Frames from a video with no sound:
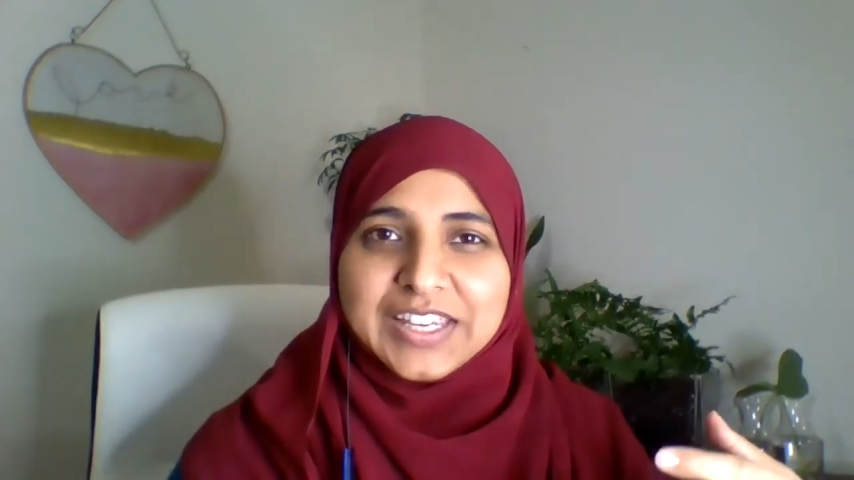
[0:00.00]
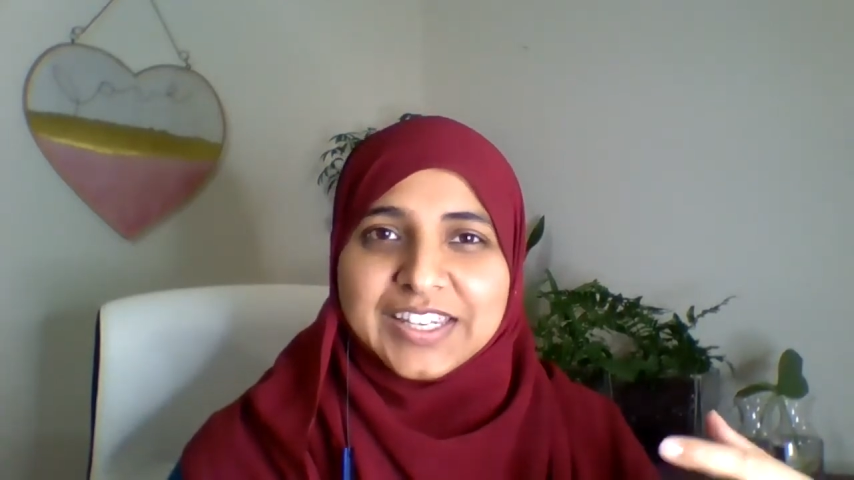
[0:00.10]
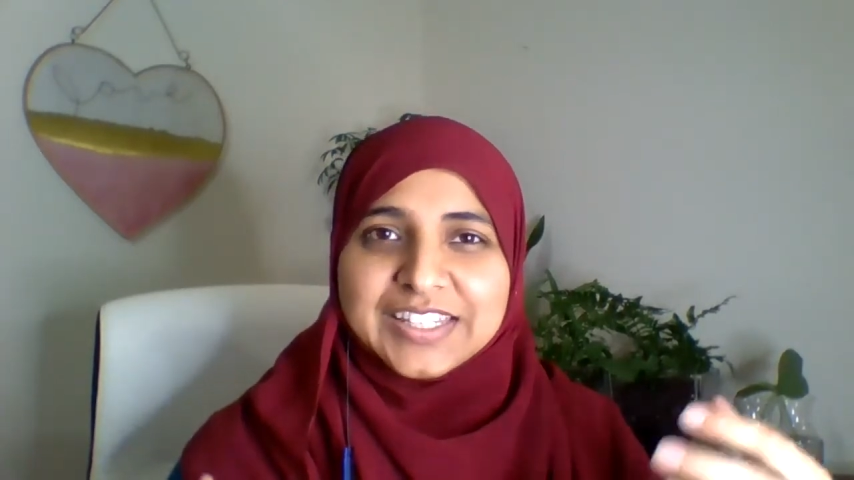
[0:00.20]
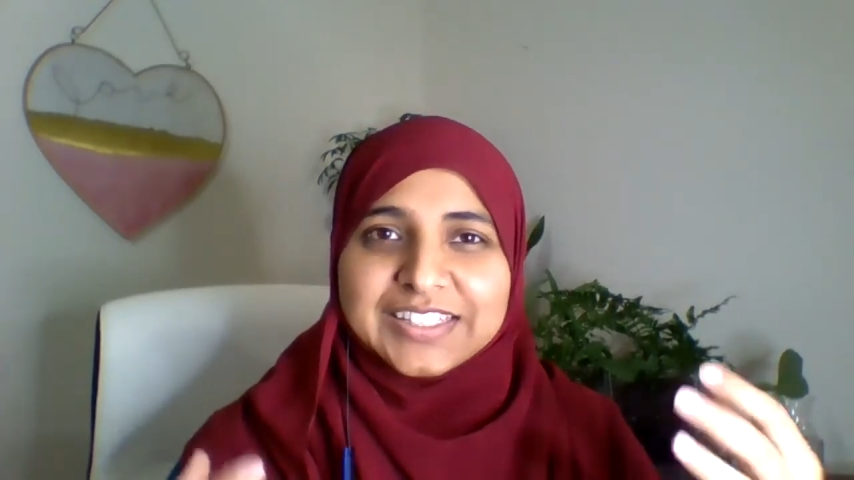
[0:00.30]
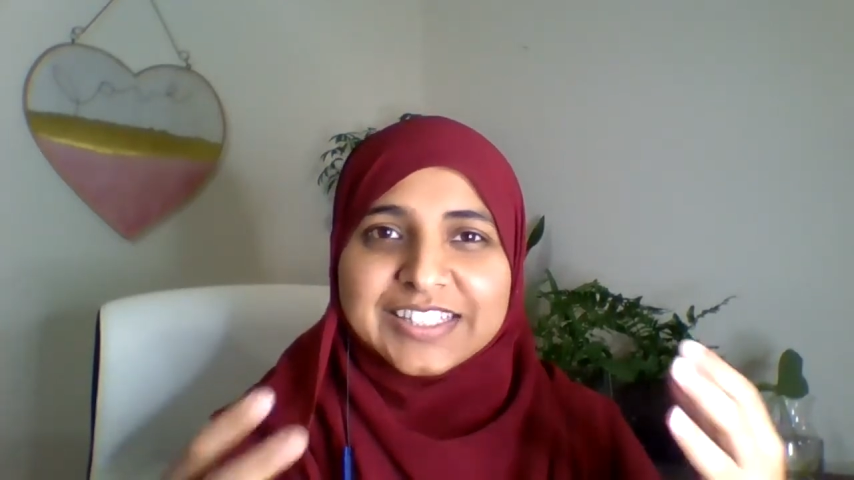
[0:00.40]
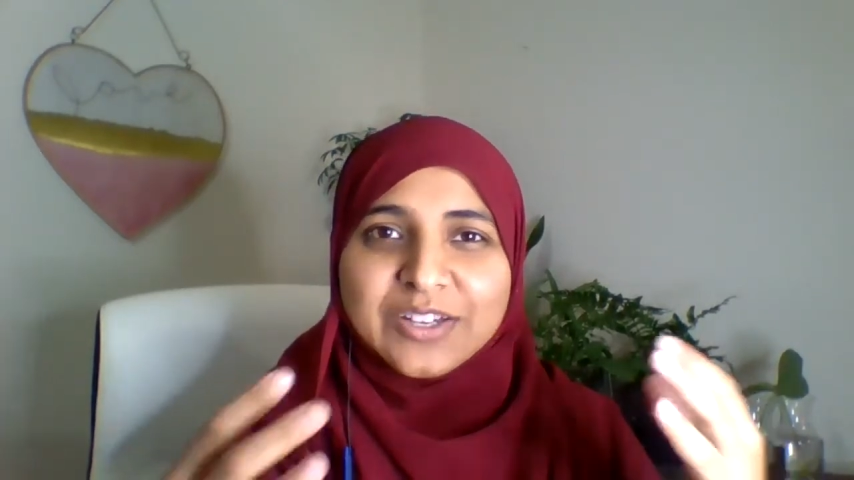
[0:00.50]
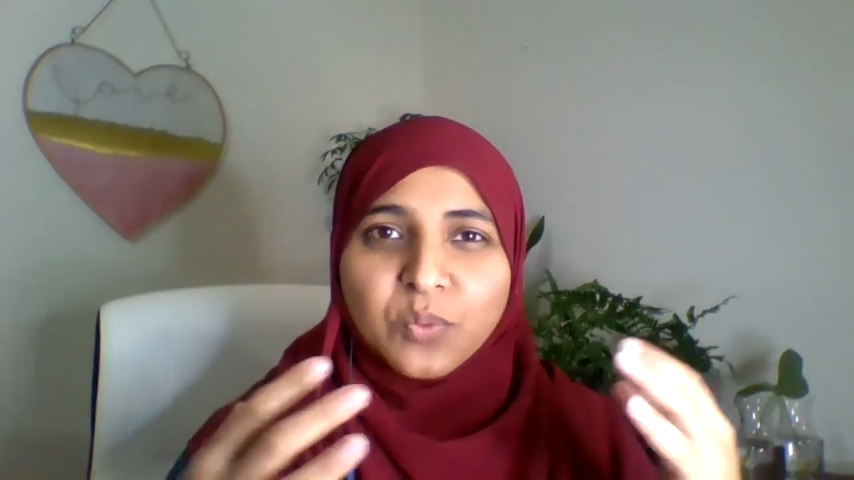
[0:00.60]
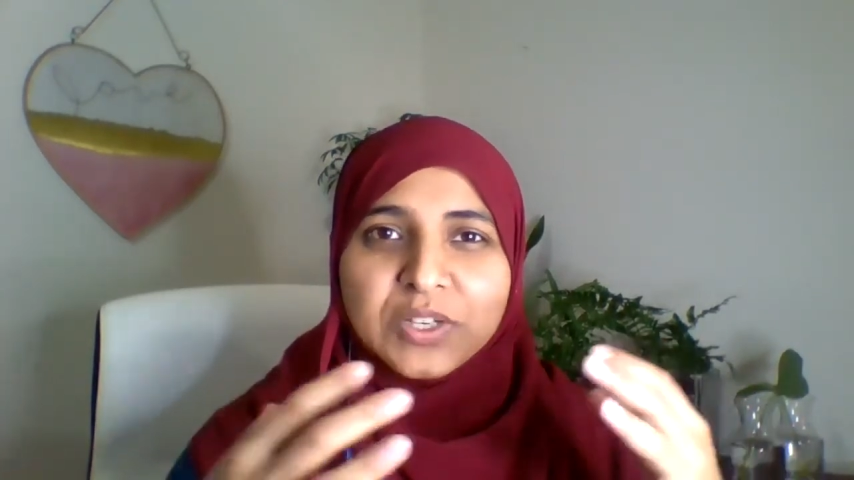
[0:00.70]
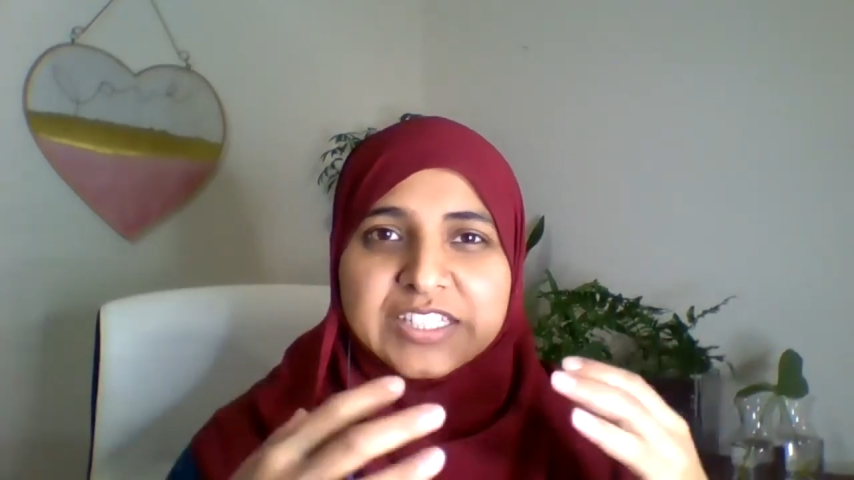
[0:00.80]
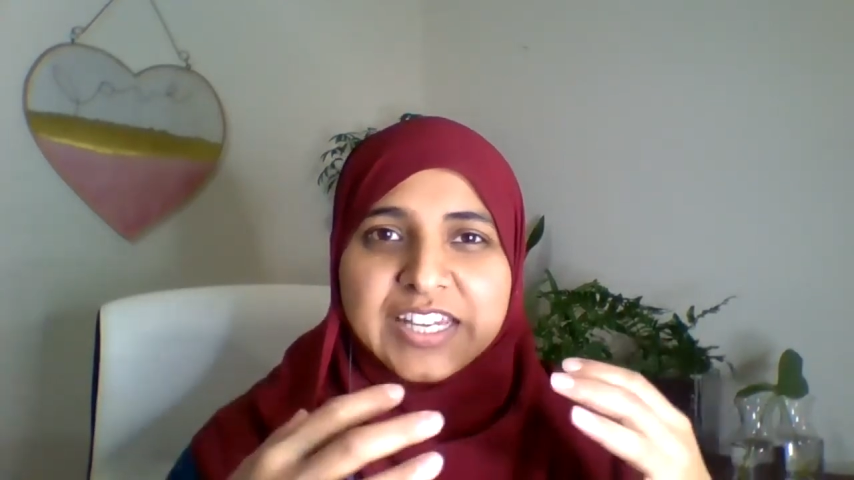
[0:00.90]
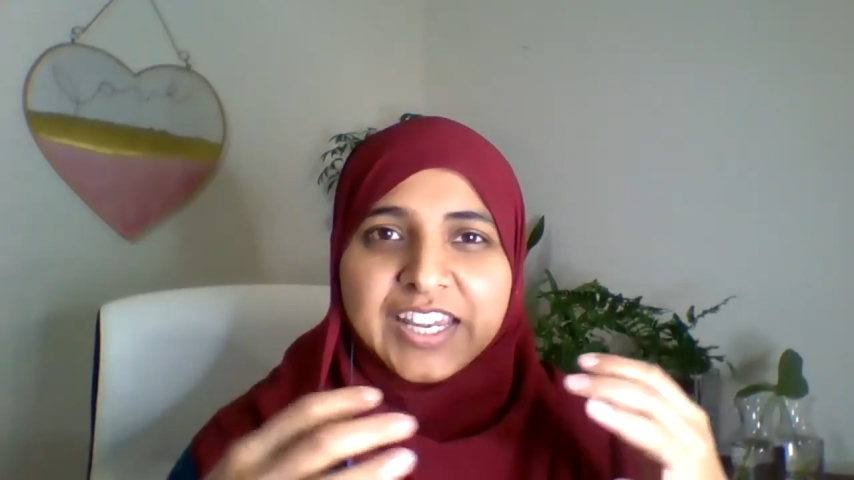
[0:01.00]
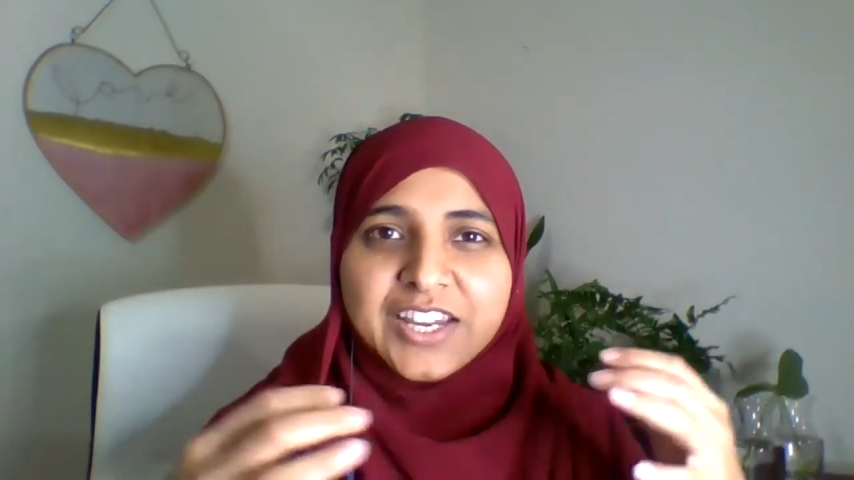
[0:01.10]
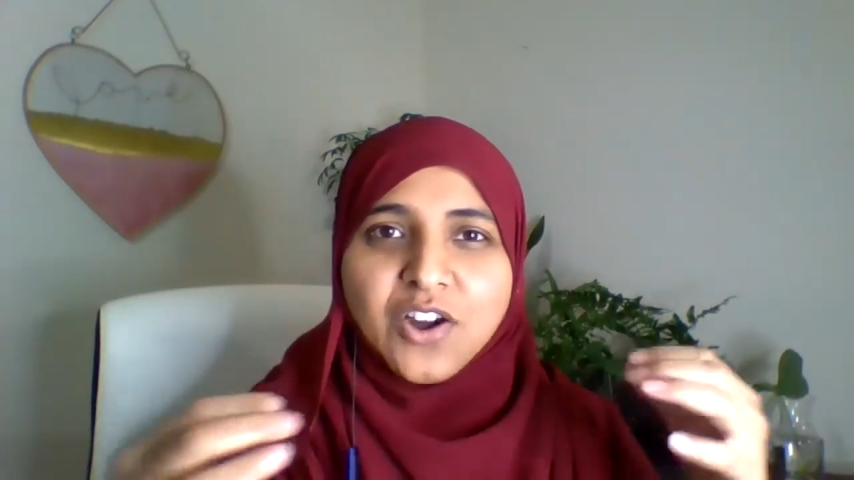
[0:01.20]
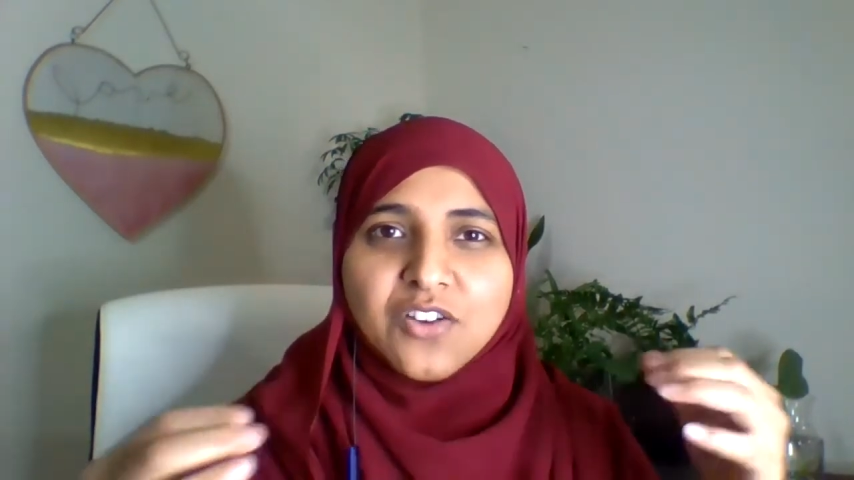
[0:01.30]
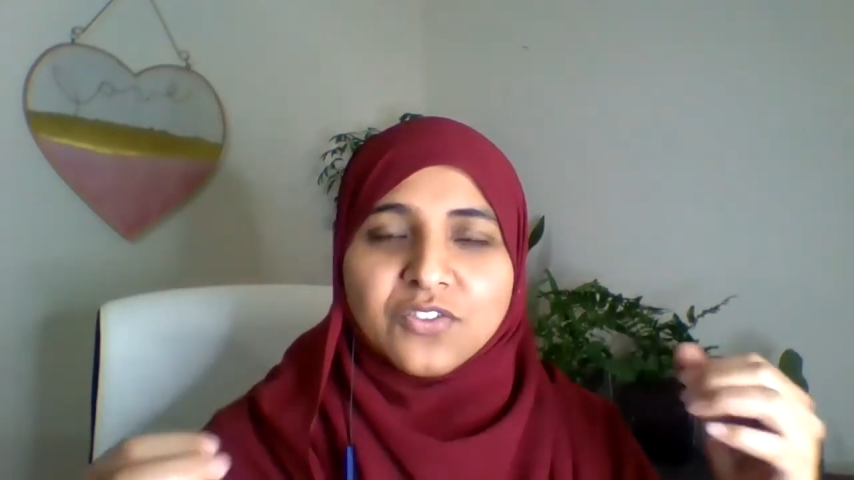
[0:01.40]
is we
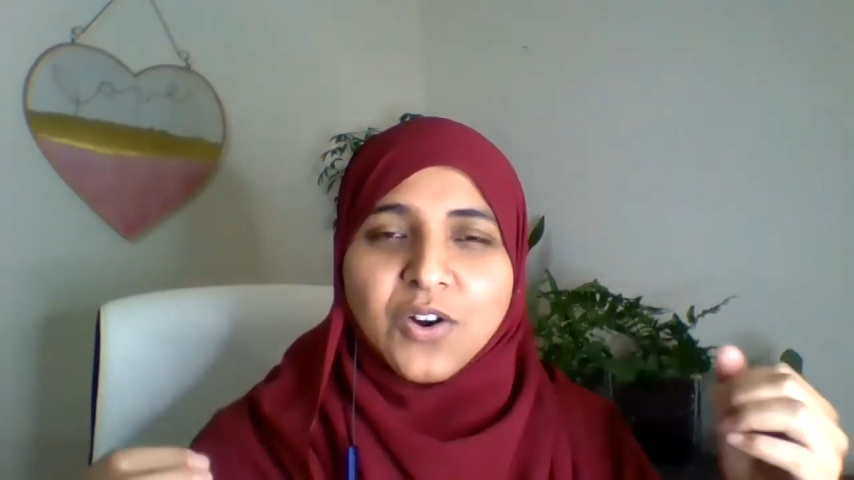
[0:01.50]
take off